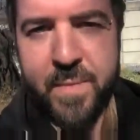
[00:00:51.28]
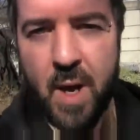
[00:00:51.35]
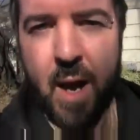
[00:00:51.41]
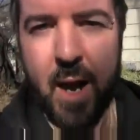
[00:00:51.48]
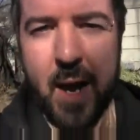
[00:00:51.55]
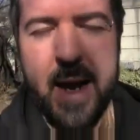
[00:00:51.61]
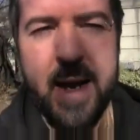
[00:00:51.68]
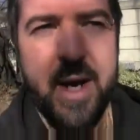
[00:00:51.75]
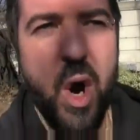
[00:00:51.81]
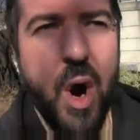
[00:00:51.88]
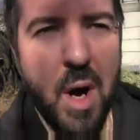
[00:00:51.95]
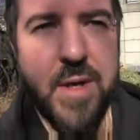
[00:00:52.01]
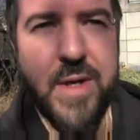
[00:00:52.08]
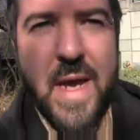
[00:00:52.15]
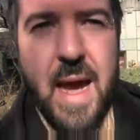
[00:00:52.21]
I
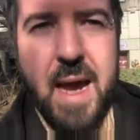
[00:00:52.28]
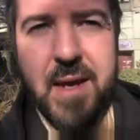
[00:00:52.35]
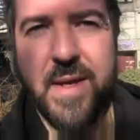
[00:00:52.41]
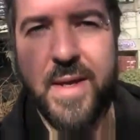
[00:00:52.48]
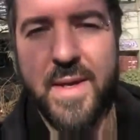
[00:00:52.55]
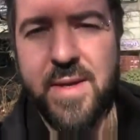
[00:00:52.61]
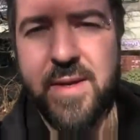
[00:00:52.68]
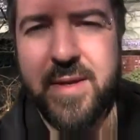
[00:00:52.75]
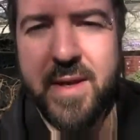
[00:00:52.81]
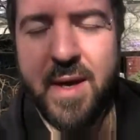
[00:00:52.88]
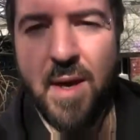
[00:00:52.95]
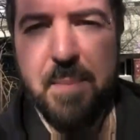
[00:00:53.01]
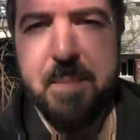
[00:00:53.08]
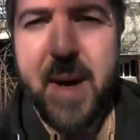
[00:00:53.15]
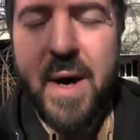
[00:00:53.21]
contacted
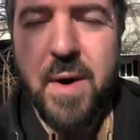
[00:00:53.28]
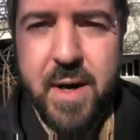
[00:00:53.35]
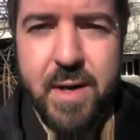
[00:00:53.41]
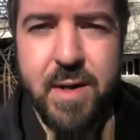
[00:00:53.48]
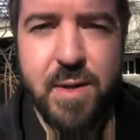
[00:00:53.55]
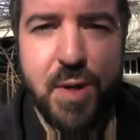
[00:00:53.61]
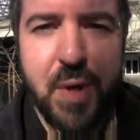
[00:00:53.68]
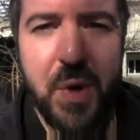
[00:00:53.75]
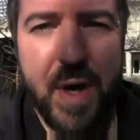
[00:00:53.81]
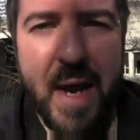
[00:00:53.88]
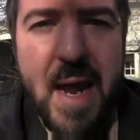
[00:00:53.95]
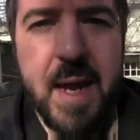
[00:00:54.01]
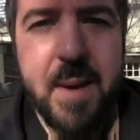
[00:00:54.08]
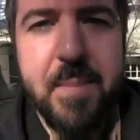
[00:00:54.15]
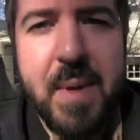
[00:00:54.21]
Merritt, is her
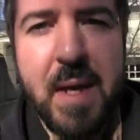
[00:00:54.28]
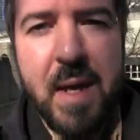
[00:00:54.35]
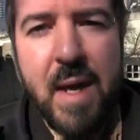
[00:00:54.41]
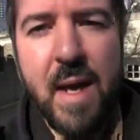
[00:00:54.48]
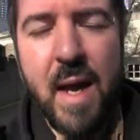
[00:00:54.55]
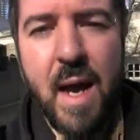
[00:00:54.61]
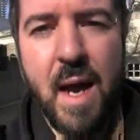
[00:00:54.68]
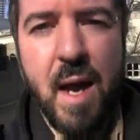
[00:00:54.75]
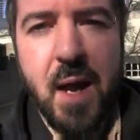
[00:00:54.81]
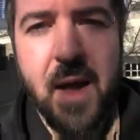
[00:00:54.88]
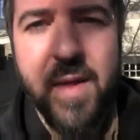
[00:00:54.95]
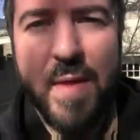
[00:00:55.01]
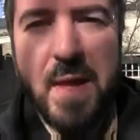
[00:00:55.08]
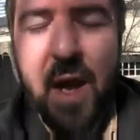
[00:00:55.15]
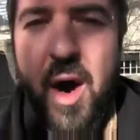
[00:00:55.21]
name,
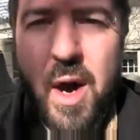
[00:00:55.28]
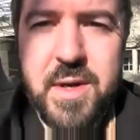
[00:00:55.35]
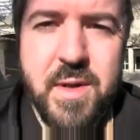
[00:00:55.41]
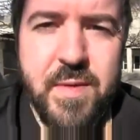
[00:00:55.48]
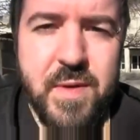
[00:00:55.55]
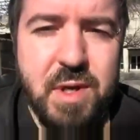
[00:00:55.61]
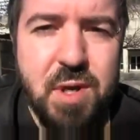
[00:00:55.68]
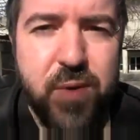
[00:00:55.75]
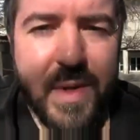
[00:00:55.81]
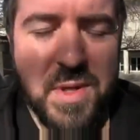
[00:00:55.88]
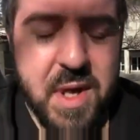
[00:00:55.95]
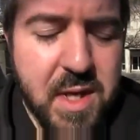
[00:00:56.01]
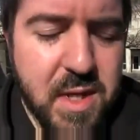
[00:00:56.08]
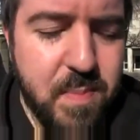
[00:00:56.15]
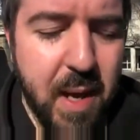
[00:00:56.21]
the aunt of the two
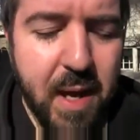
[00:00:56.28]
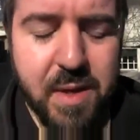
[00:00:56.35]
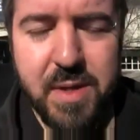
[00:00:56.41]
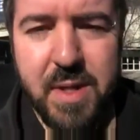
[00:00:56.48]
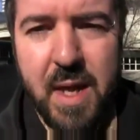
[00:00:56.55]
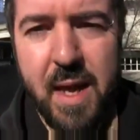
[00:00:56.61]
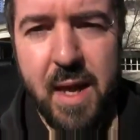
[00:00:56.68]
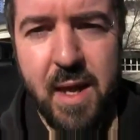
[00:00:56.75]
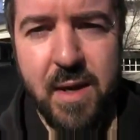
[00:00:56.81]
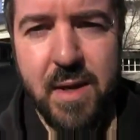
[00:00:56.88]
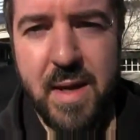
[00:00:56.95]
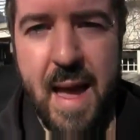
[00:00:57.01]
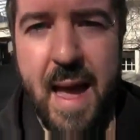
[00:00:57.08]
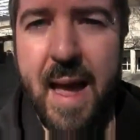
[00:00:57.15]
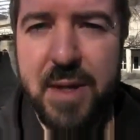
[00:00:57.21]
suspects,
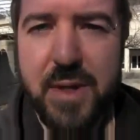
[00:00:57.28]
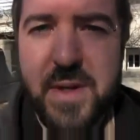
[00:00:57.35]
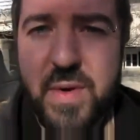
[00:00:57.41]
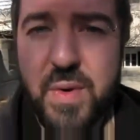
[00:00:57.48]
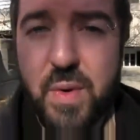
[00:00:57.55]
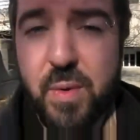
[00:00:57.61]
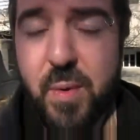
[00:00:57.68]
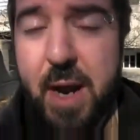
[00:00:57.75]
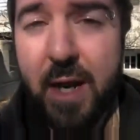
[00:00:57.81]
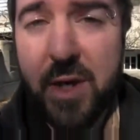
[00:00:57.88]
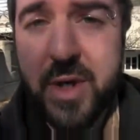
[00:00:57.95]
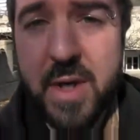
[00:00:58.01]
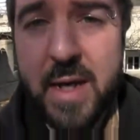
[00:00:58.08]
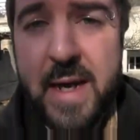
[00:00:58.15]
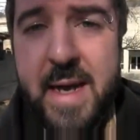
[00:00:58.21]
and asked to
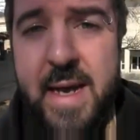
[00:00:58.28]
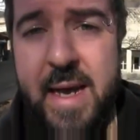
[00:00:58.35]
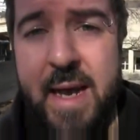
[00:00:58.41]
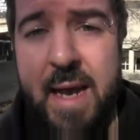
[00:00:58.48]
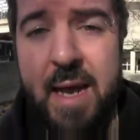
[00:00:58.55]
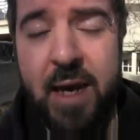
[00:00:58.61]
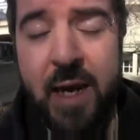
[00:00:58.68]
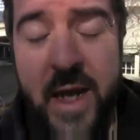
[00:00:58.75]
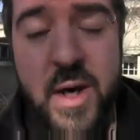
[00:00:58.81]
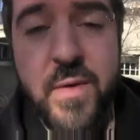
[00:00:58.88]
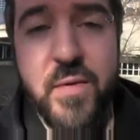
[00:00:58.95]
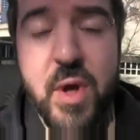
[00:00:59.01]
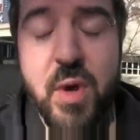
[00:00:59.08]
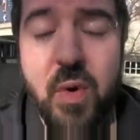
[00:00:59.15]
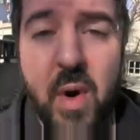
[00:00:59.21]
arrange an
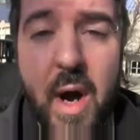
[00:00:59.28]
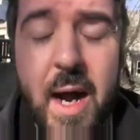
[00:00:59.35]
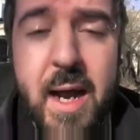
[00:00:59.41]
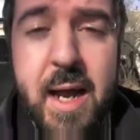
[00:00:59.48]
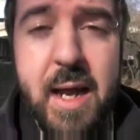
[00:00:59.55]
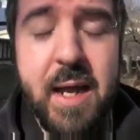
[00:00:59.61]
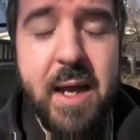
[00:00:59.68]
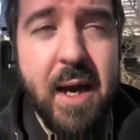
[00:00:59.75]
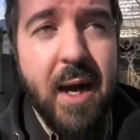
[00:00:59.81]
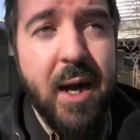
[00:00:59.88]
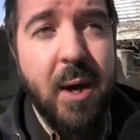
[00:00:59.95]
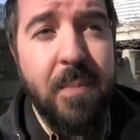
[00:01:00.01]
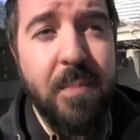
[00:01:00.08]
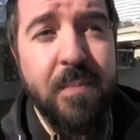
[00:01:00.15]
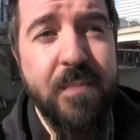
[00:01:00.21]
interview. I
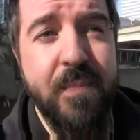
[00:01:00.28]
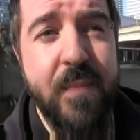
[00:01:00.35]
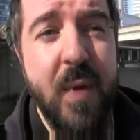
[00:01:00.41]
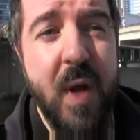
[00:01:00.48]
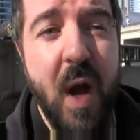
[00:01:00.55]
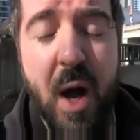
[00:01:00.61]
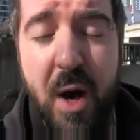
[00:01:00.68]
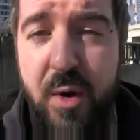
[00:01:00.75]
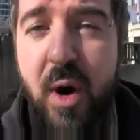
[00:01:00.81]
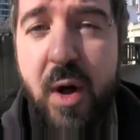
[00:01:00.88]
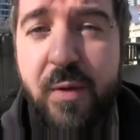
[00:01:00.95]
got her